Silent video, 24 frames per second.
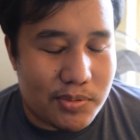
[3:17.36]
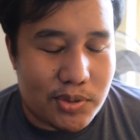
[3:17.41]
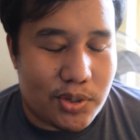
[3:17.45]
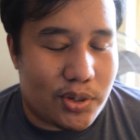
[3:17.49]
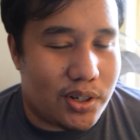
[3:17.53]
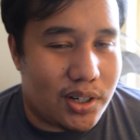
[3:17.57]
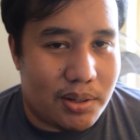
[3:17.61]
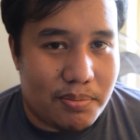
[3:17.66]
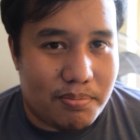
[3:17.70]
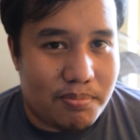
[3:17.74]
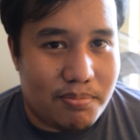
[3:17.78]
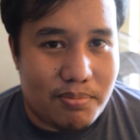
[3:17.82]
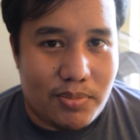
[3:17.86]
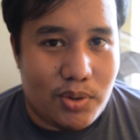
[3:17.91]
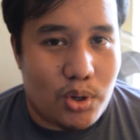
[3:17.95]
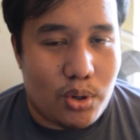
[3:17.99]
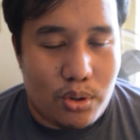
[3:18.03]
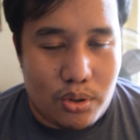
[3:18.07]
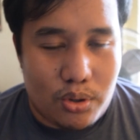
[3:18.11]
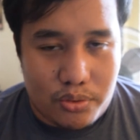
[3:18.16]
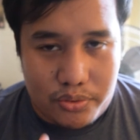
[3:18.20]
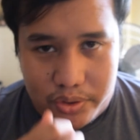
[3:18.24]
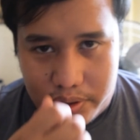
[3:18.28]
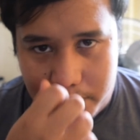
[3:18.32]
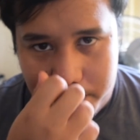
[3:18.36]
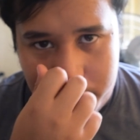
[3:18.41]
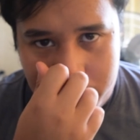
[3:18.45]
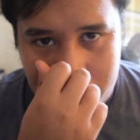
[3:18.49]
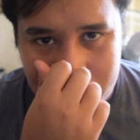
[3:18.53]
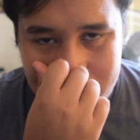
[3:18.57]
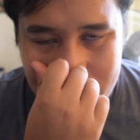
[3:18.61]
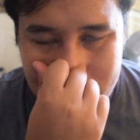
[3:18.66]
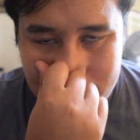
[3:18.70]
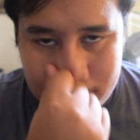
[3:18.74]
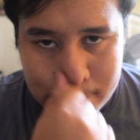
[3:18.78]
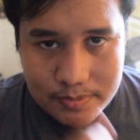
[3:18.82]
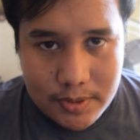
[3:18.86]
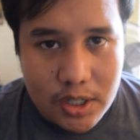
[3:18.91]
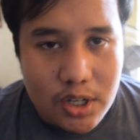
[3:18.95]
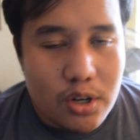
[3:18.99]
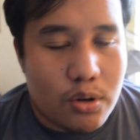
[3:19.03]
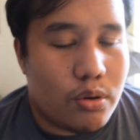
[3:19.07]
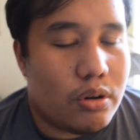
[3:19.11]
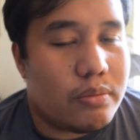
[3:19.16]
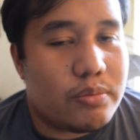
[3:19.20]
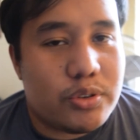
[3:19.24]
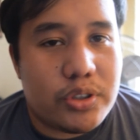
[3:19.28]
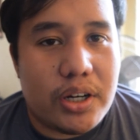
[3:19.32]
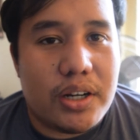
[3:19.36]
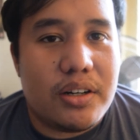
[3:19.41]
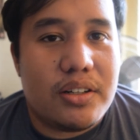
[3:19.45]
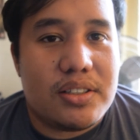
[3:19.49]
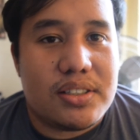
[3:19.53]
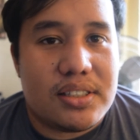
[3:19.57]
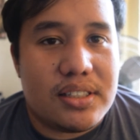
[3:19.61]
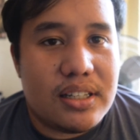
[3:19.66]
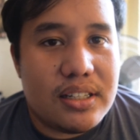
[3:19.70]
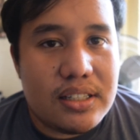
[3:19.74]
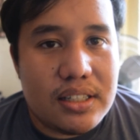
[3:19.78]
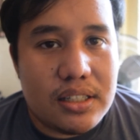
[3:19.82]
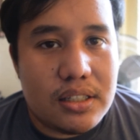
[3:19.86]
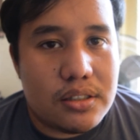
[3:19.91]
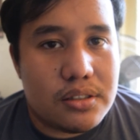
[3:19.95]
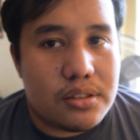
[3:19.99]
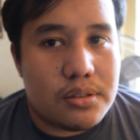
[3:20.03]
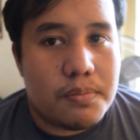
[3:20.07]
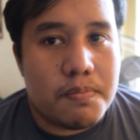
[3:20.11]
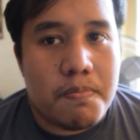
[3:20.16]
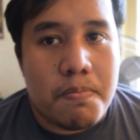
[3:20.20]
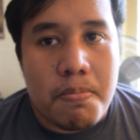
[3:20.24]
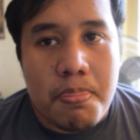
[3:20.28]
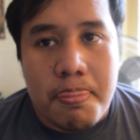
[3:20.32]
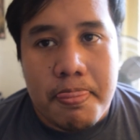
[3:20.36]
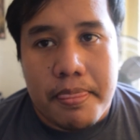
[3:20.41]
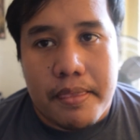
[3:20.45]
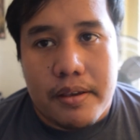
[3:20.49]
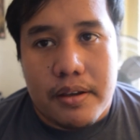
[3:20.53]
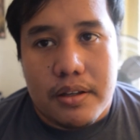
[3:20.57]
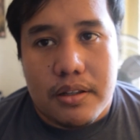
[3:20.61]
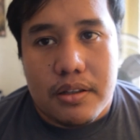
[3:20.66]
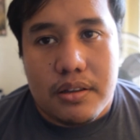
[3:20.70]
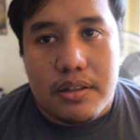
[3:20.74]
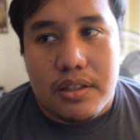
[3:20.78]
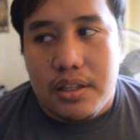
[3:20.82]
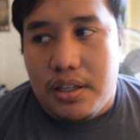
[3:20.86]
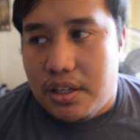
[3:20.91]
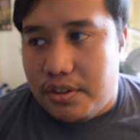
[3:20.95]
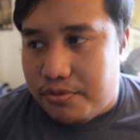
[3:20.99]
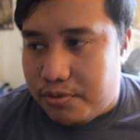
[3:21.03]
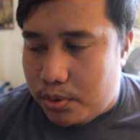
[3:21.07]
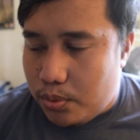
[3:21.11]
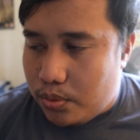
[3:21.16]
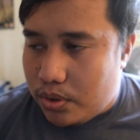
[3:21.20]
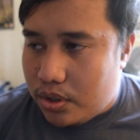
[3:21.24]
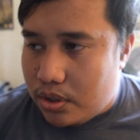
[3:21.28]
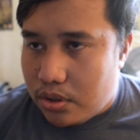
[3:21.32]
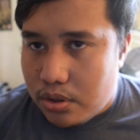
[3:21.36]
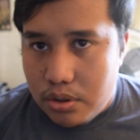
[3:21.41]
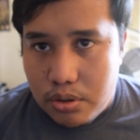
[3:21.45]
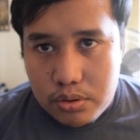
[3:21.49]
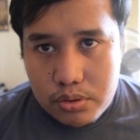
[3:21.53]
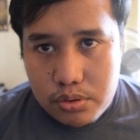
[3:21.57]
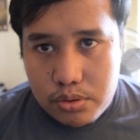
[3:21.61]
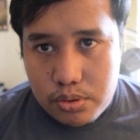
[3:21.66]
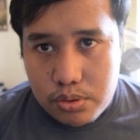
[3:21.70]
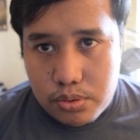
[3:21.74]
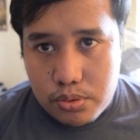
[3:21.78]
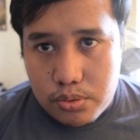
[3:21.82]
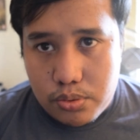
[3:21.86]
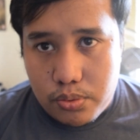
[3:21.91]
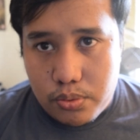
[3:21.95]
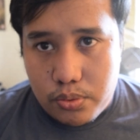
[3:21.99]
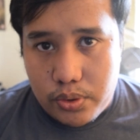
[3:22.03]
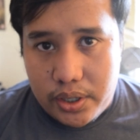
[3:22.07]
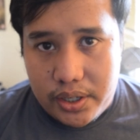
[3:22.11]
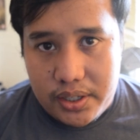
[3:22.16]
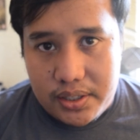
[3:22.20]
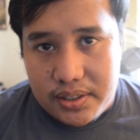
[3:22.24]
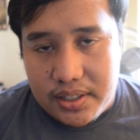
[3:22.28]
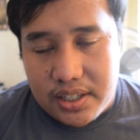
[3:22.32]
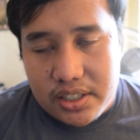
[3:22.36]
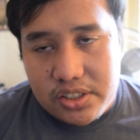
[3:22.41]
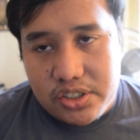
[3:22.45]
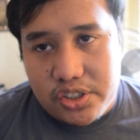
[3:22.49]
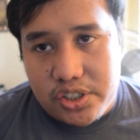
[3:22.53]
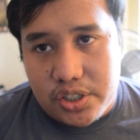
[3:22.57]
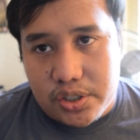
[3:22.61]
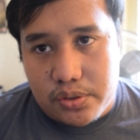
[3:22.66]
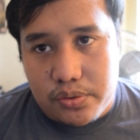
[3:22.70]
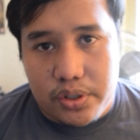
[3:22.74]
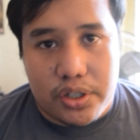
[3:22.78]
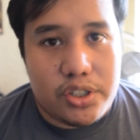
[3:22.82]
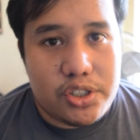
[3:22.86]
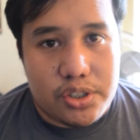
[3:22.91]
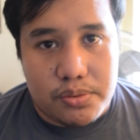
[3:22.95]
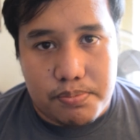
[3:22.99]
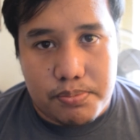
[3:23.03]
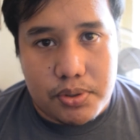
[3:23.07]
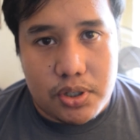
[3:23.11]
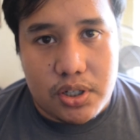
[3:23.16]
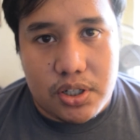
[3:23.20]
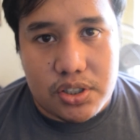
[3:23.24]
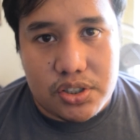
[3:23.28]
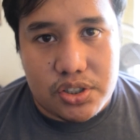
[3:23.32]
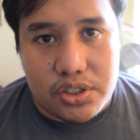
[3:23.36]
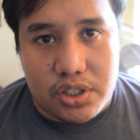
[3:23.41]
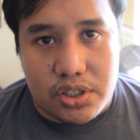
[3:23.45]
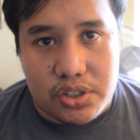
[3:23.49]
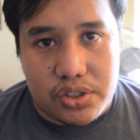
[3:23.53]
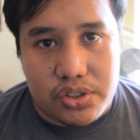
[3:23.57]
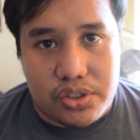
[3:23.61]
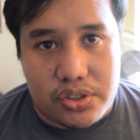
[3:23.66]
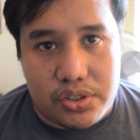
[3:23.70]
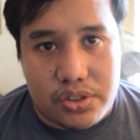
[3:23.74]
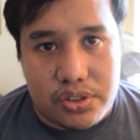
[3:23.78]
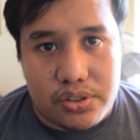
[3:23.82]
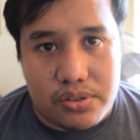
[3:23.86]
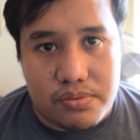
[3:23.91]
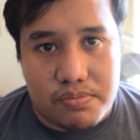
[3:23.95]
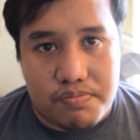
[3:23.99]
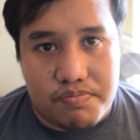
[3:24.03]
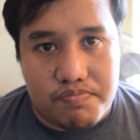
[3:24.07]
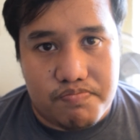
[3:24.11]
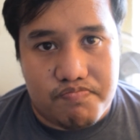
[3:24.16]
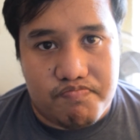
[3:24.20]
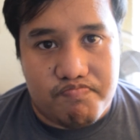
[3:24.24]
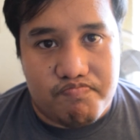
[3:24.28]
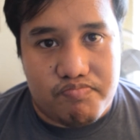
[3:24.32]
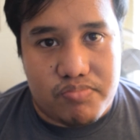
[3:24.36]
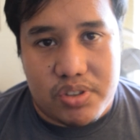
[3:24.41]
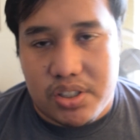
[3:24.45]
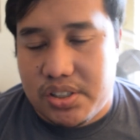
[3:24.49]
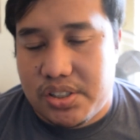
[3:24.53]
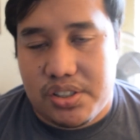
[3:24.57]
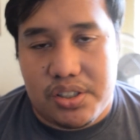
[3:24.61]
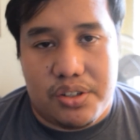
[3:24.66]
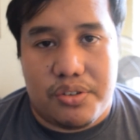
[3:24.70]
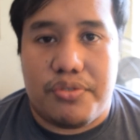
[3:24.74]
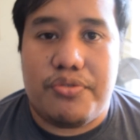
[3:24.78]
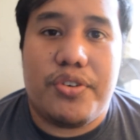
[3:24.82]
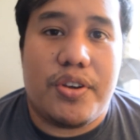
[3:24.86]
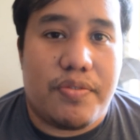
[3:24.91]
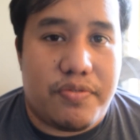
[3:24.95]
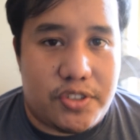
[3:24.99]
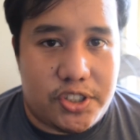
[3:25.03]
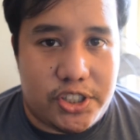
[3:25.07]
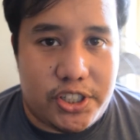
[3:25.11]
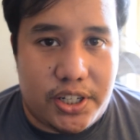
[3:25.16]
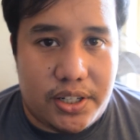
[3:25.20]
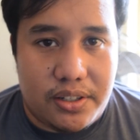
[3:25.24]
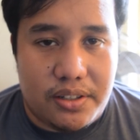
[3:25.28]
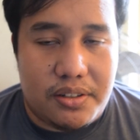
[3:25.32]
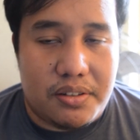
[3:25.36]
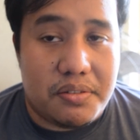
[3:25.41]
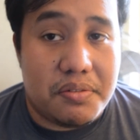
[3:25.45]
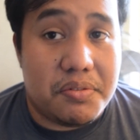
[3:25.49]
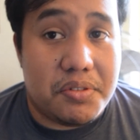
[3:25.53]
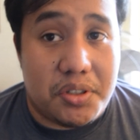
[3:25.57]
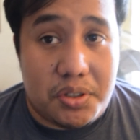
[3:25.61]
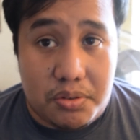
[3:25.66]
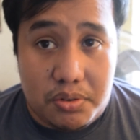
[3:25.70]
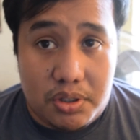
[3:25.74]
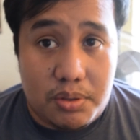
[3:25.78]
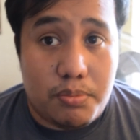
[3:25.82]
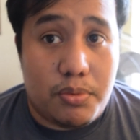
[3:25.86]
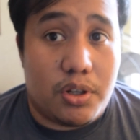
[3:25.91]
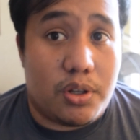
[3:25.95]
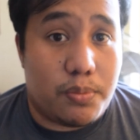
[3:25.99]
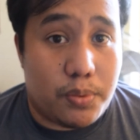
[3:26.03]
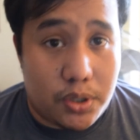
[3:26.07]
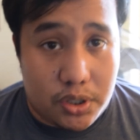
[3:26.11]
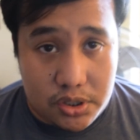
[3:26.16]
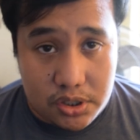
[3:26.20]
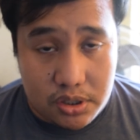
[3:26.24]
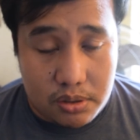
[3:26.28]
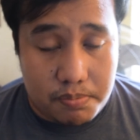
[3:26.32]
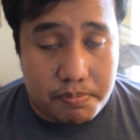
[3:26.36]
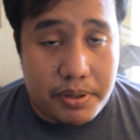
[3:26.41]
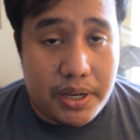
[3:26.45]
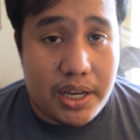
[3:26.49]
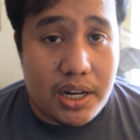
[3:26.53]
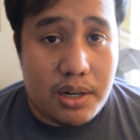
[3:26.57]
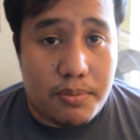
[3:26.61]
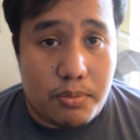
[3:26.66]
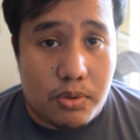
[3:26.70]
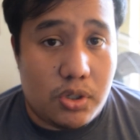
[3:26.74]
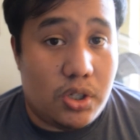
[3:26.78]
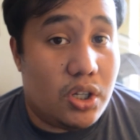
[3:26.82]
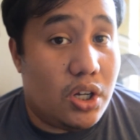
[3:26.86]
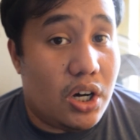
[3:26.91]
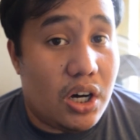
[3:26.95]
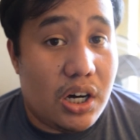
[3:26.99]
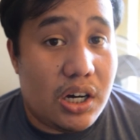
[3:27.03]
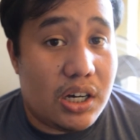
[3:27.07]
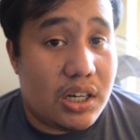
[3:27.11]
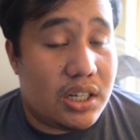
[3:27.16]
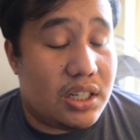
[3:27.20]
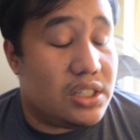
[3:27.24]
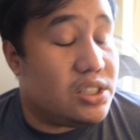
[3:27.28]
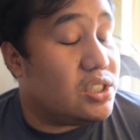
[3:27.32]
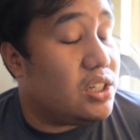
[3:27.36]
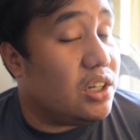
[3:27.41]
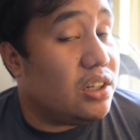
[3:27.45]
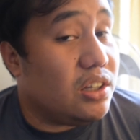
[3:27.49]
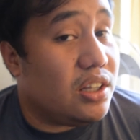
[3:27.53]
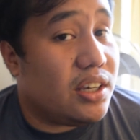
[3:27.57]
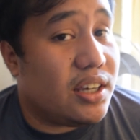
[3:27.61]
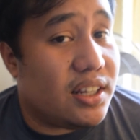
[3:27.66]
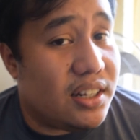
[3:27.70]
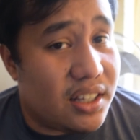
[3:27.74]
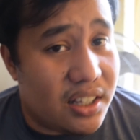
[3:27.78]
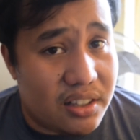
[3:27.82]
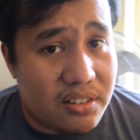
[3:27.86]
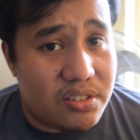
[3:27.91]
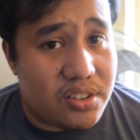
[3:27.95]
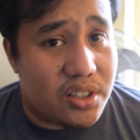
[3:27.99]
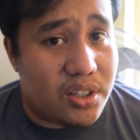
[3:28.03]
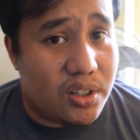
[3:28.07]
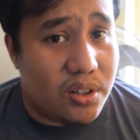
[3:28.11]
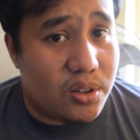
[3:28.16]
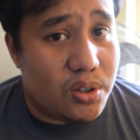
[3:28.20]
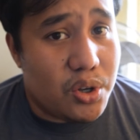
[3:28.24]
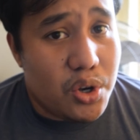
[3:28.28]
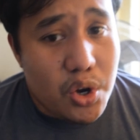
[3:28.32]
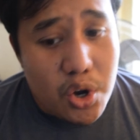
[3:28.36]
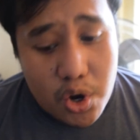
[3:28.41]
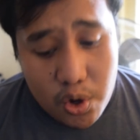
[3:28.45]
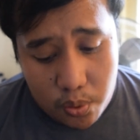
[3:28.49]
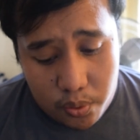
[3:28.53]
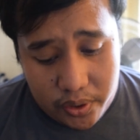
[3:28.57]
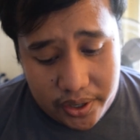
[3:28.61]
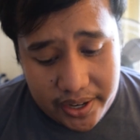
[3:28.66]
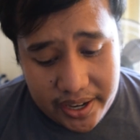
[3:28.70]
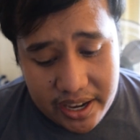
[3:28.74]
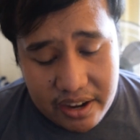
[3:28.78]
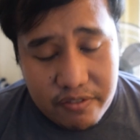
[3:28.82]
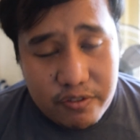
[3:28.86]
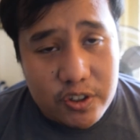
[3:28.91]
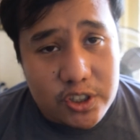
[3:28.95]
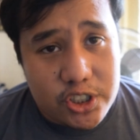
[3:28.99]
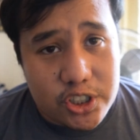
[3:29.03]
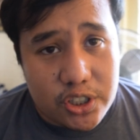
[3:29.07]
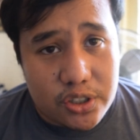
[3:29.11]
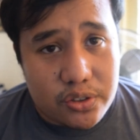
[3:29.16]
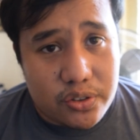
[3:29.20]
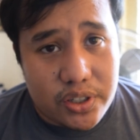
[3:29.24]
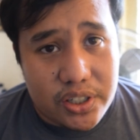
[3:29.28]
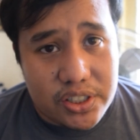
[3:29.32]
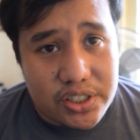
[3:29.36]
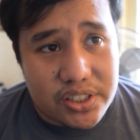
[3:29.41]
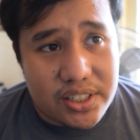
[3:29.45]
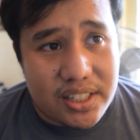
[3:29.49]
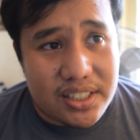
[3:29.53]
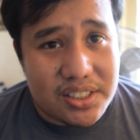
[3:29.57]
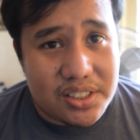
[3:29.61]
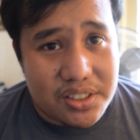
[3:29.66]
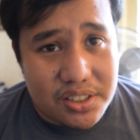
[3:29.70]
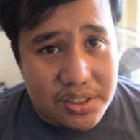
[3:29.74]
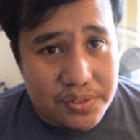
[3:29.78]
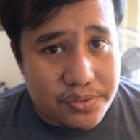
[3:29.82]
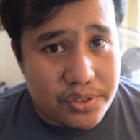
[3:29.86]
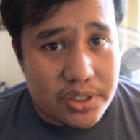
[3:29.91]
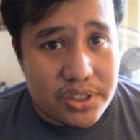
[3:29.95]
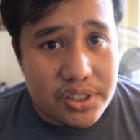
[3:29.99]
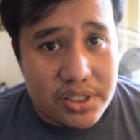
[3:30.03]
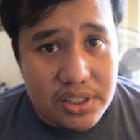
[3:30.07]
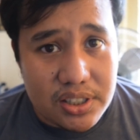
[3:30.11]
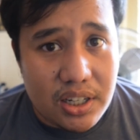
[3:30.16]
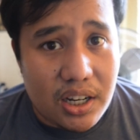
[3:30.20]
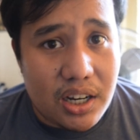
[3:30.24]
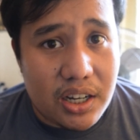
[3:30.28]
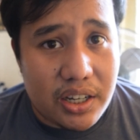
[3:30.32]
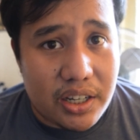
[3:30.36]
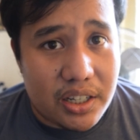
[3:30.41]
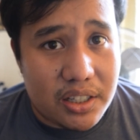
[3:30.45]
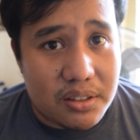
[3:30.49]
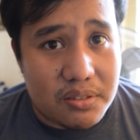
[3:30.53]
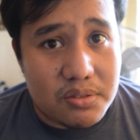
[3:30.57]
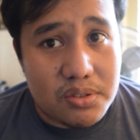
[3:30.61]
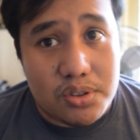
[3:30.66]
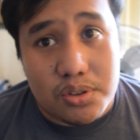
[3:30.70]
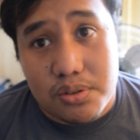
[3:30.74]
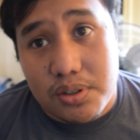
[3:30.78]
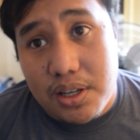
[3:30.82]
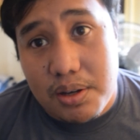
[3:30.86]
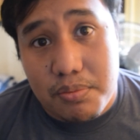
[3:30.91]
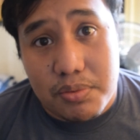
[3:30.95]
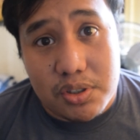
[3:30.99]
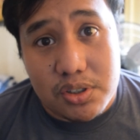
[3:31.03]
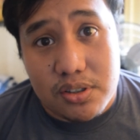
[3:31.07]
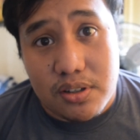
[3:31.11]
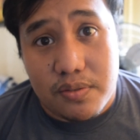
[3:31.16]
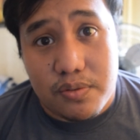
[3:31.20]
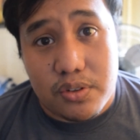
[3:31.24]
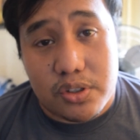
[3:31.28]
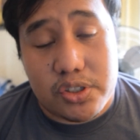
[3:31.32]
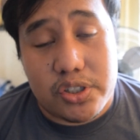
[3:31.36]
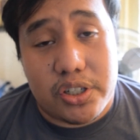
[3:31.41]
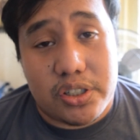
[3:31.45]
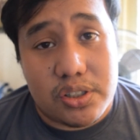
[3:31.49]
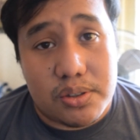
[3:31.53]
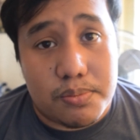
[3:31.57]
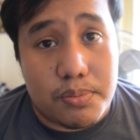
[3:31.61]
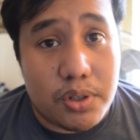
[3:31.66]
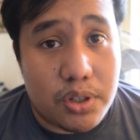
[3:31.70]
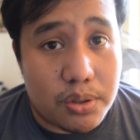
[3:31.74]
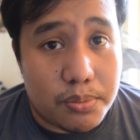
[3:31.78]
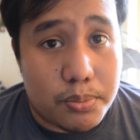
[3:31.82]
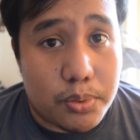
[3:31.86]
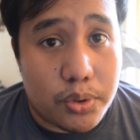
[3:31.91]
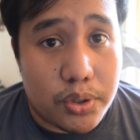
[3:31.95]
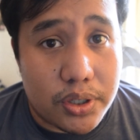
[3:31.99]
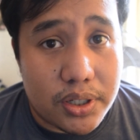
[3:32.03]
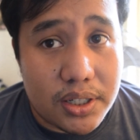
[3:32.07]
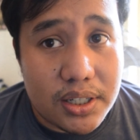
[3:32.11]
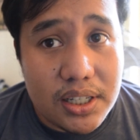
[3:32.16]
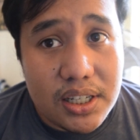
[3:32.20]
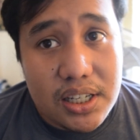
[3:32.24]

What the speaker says: sorry, I'm all over the place. What I'm trying to say is, if you want to go to a next generation processor, let's say 5th gen, the motherboard is compatible. Because unlike an Intel, where every generation has a different socket, so that means you have to change the motherboard,